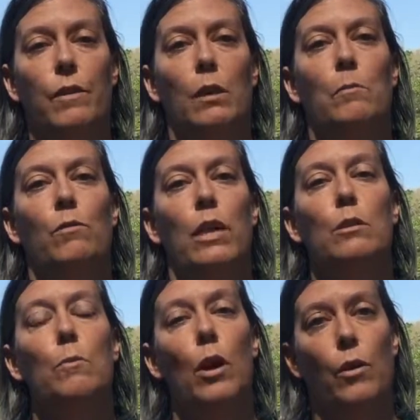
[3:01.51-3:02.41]
development
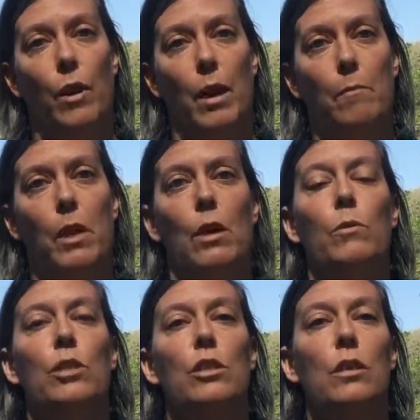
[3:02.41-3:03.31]
rights program,
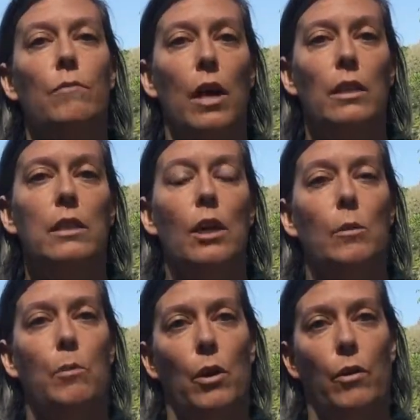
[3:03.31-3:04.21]
which is a
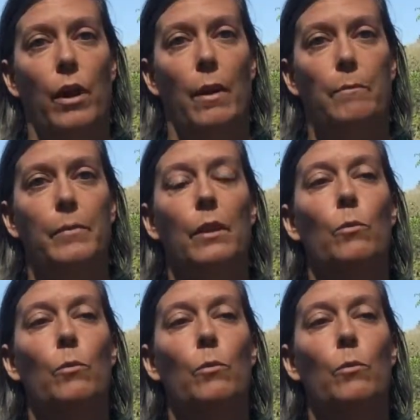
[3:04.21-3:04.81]
voluntary program